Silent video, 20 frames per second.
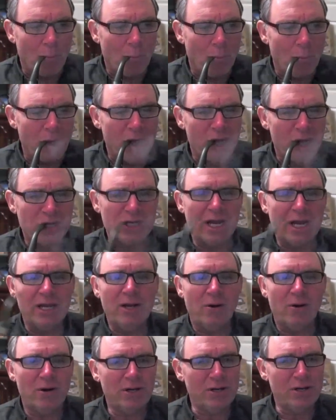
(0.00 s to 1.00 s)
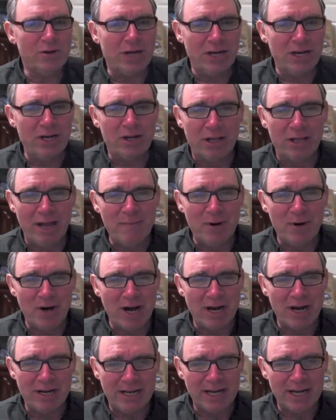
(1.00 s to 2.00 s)
you can say, you claim you're
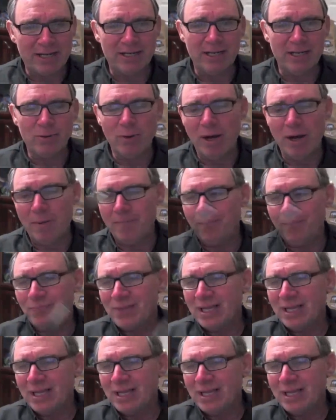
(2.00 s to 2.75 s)
not addicted. Well,